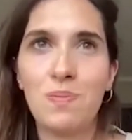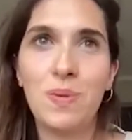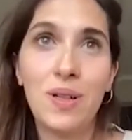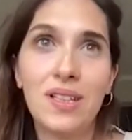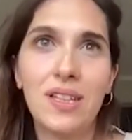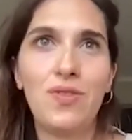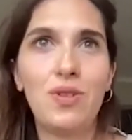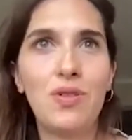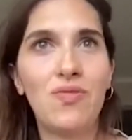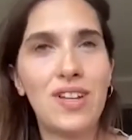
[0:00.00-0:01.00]
But if you
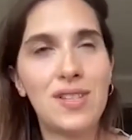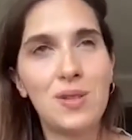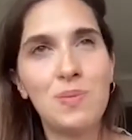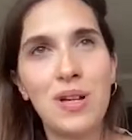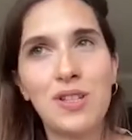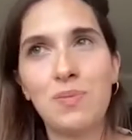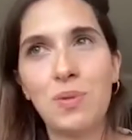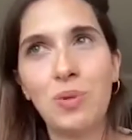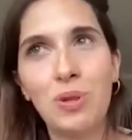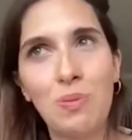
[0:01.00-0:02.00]
invest too much in
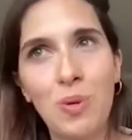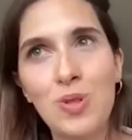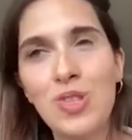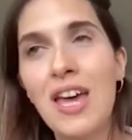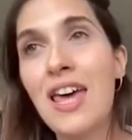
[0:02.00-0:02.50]
promoted posts,